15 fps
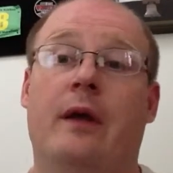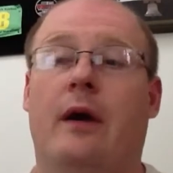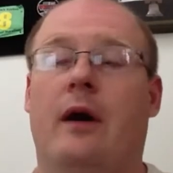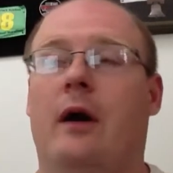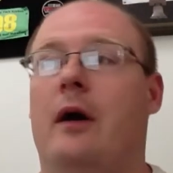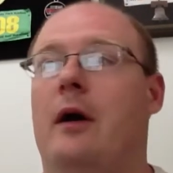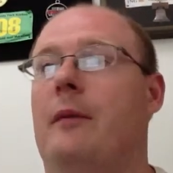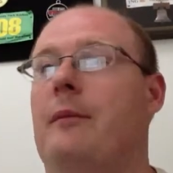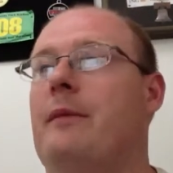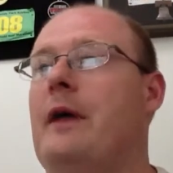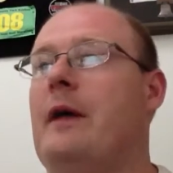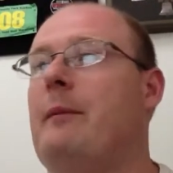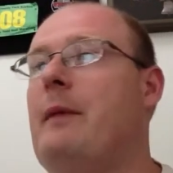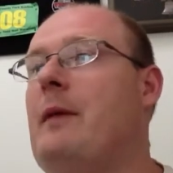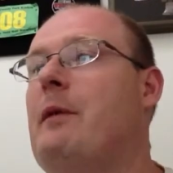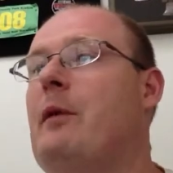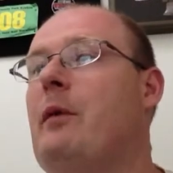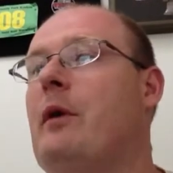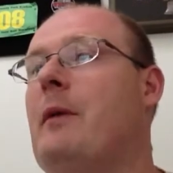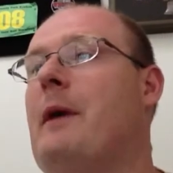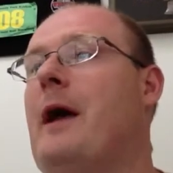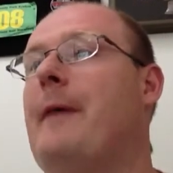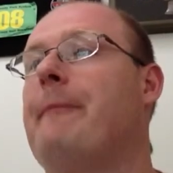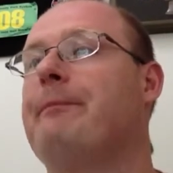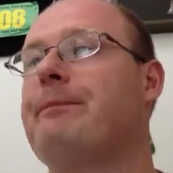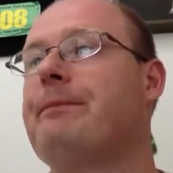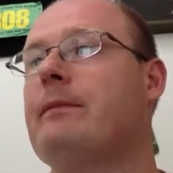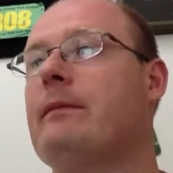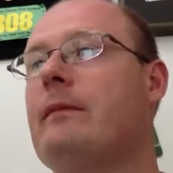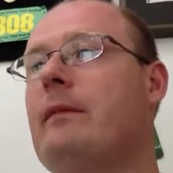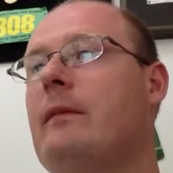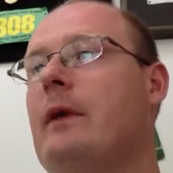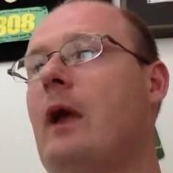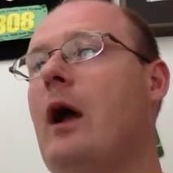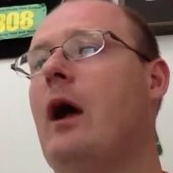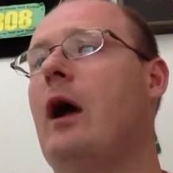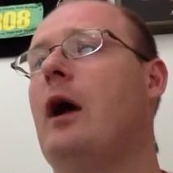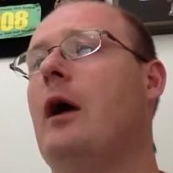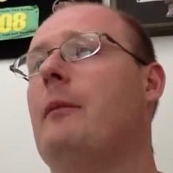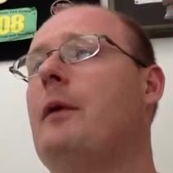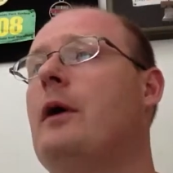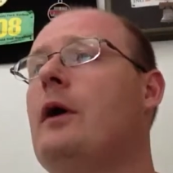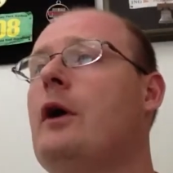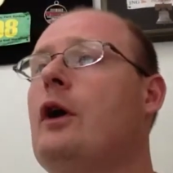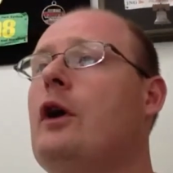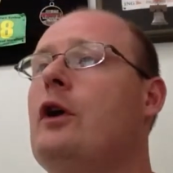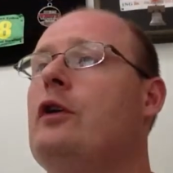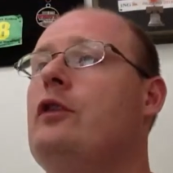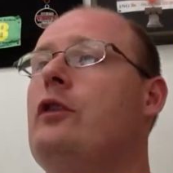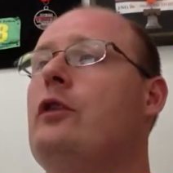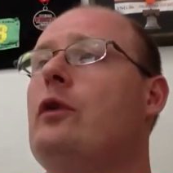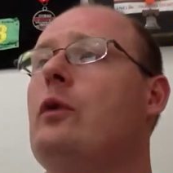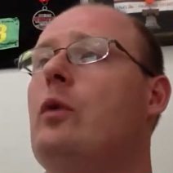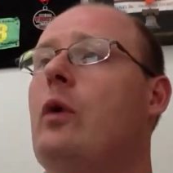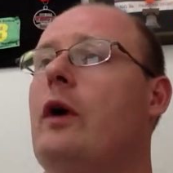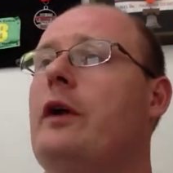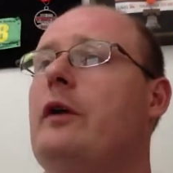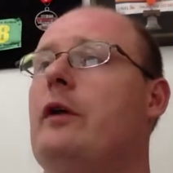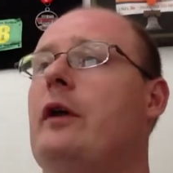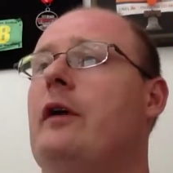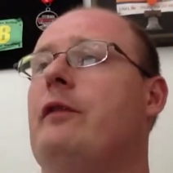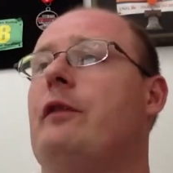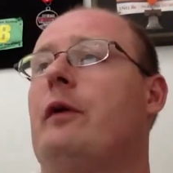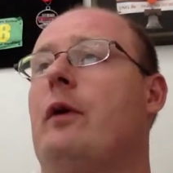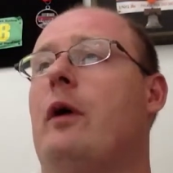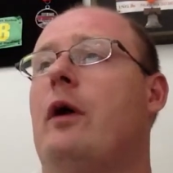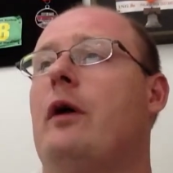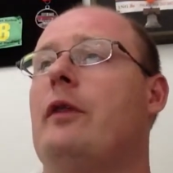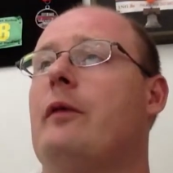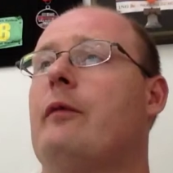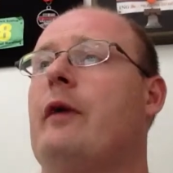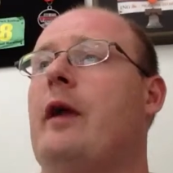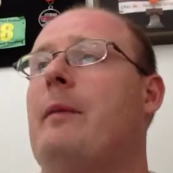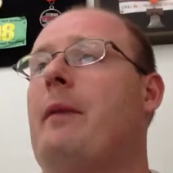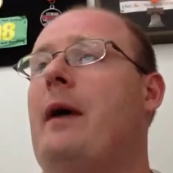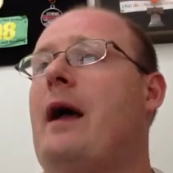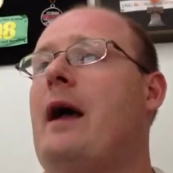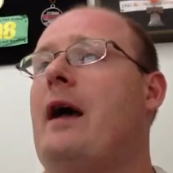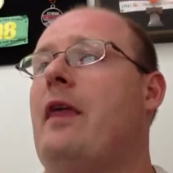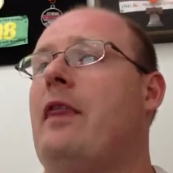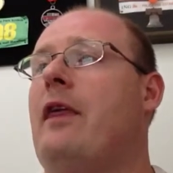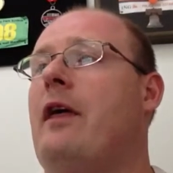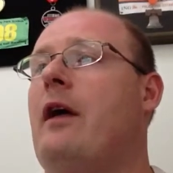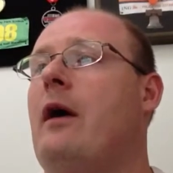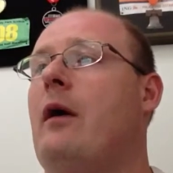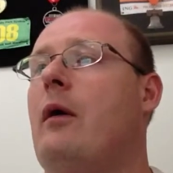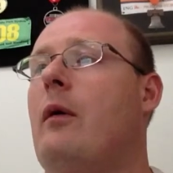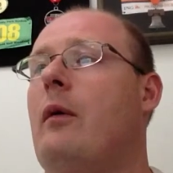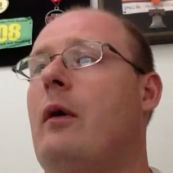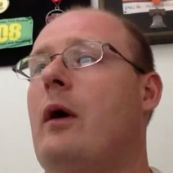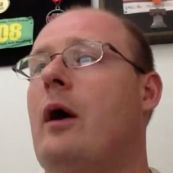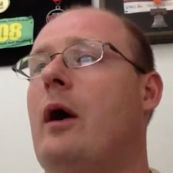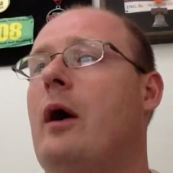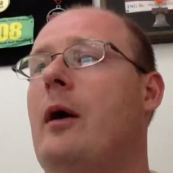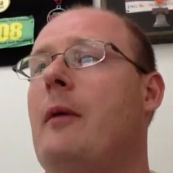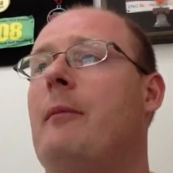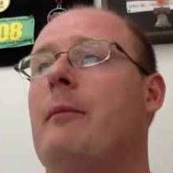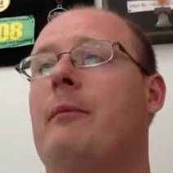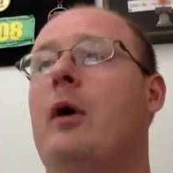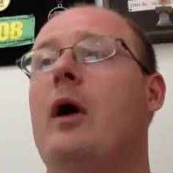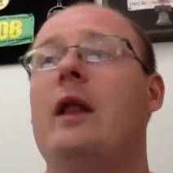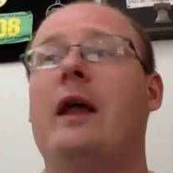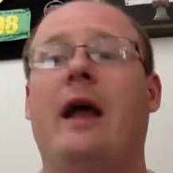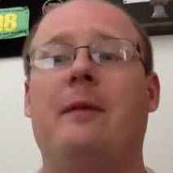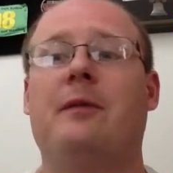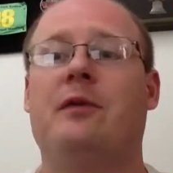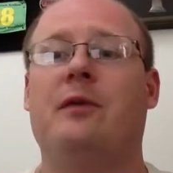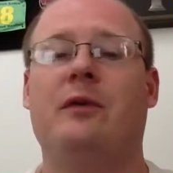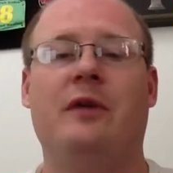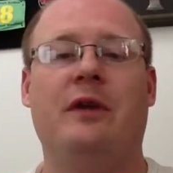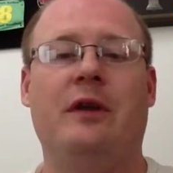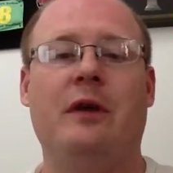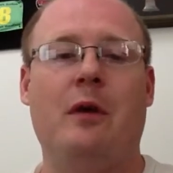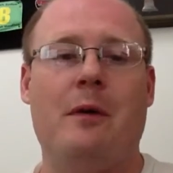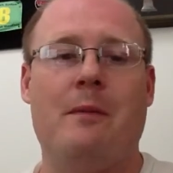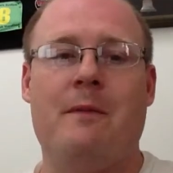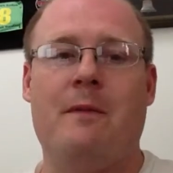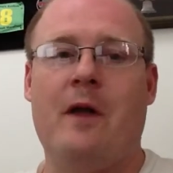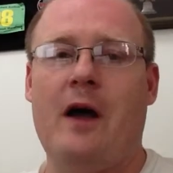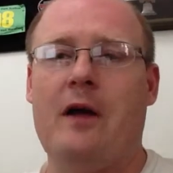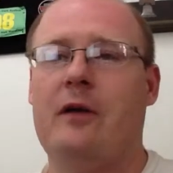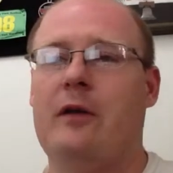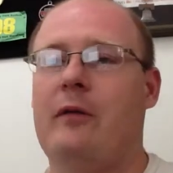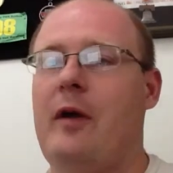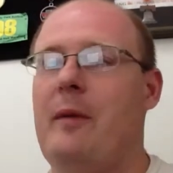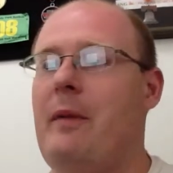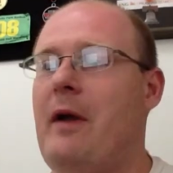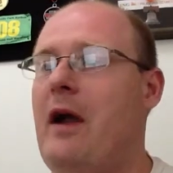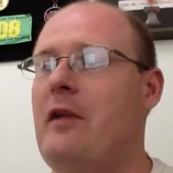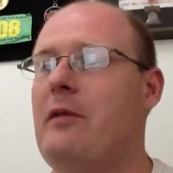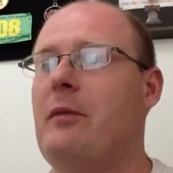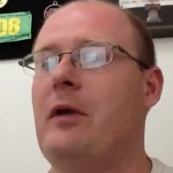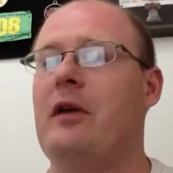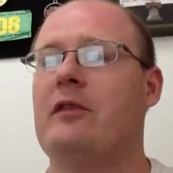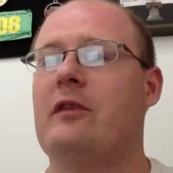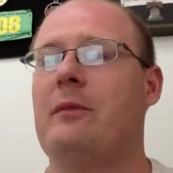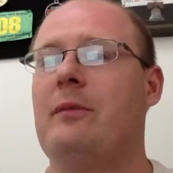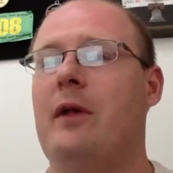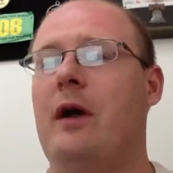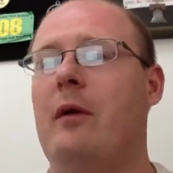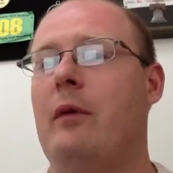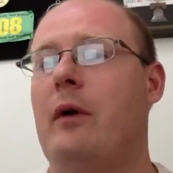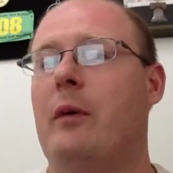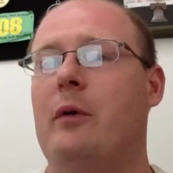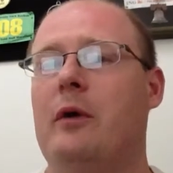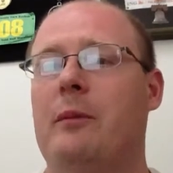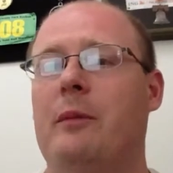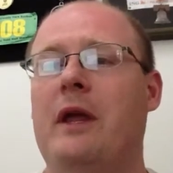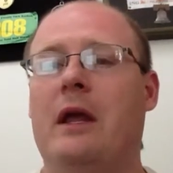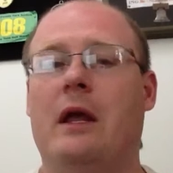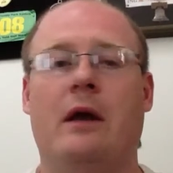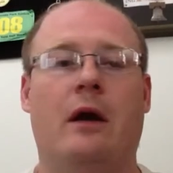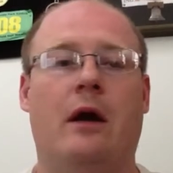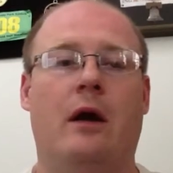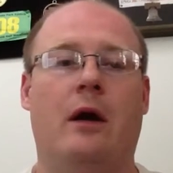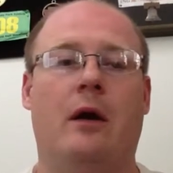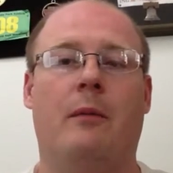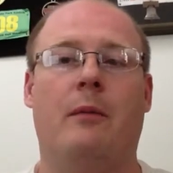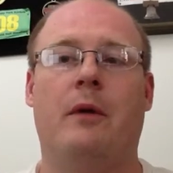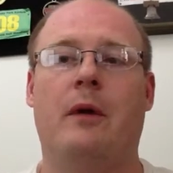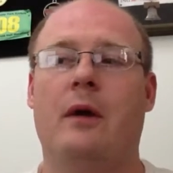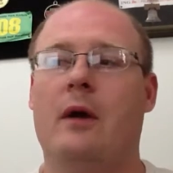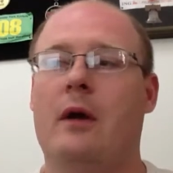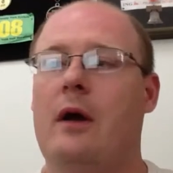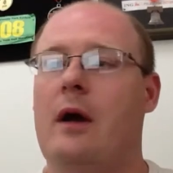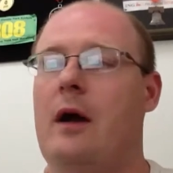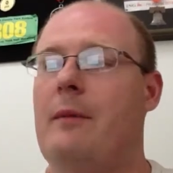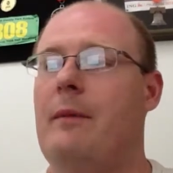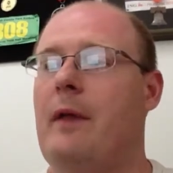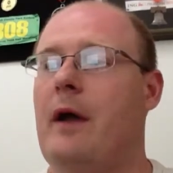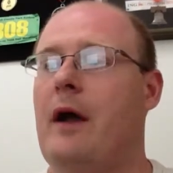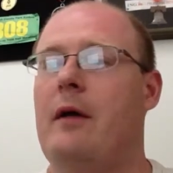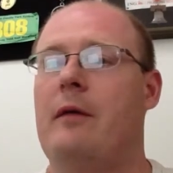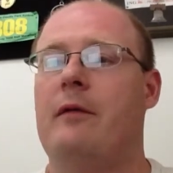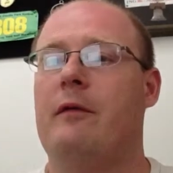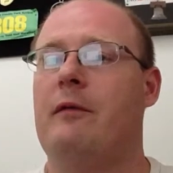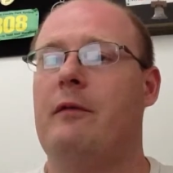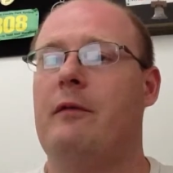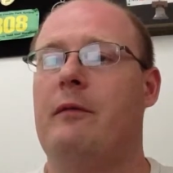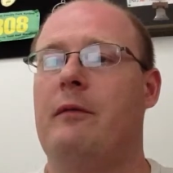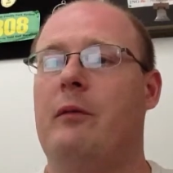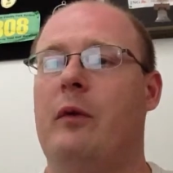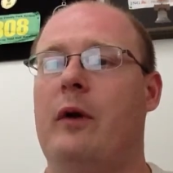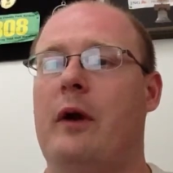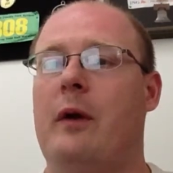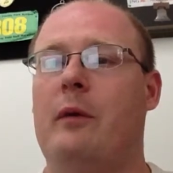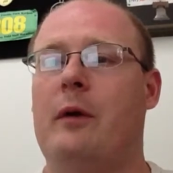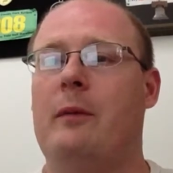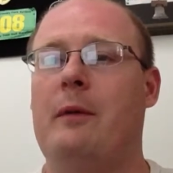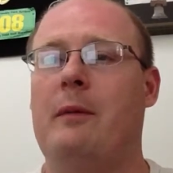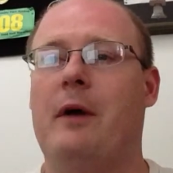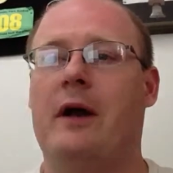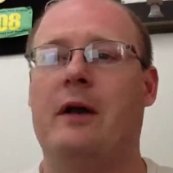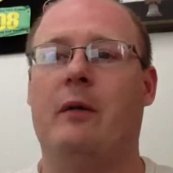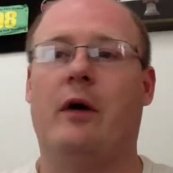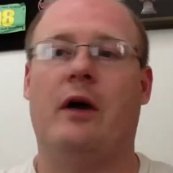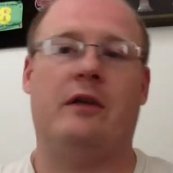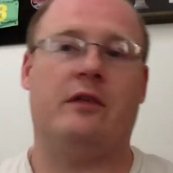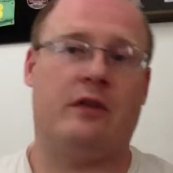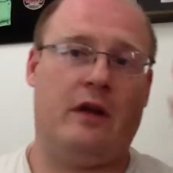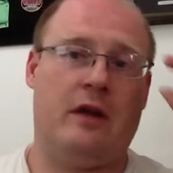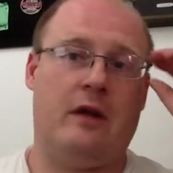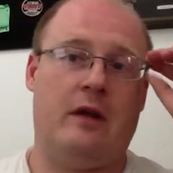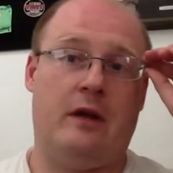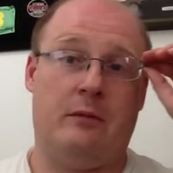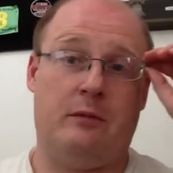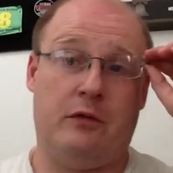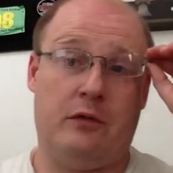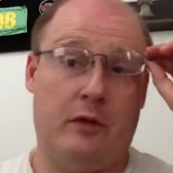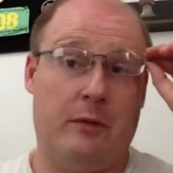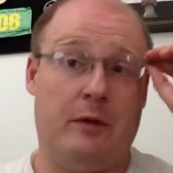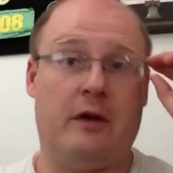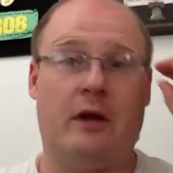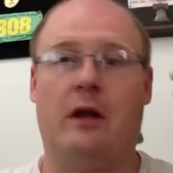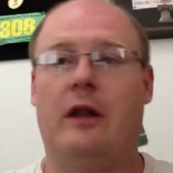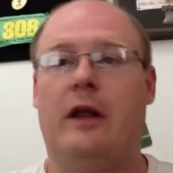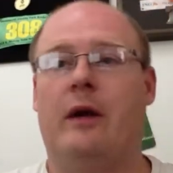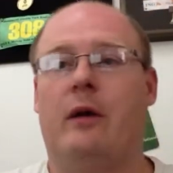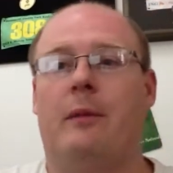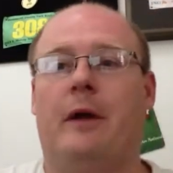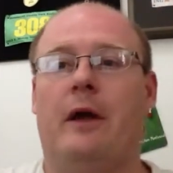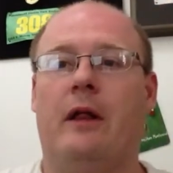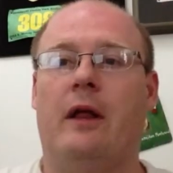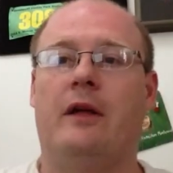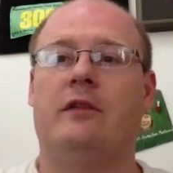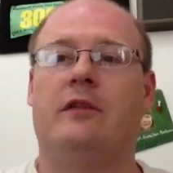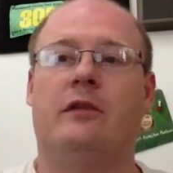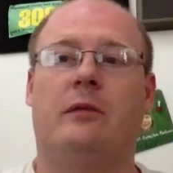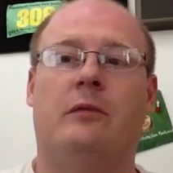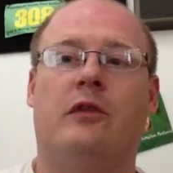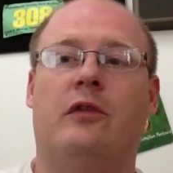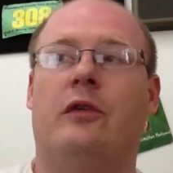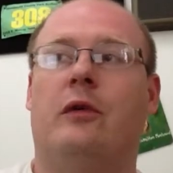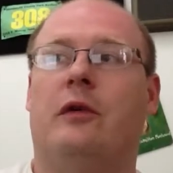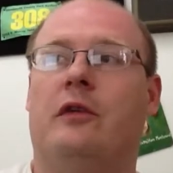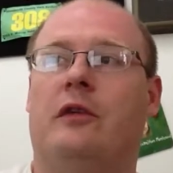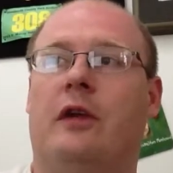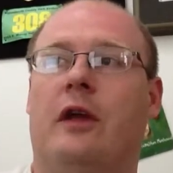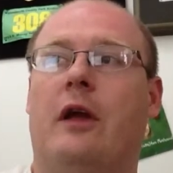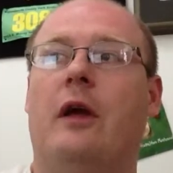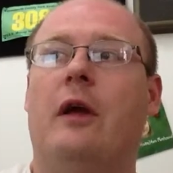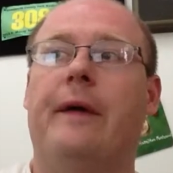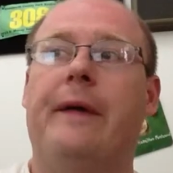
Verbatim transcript: Um, that may be where I'm at. Um, do you wonder if you're on the right path? Um, well, I absolutely know I'm not on the right path because I'm not where I want to be. Um, I'm not where I want to be body wise. I'm sorry about the glare on my glasses. I'm just noticing it.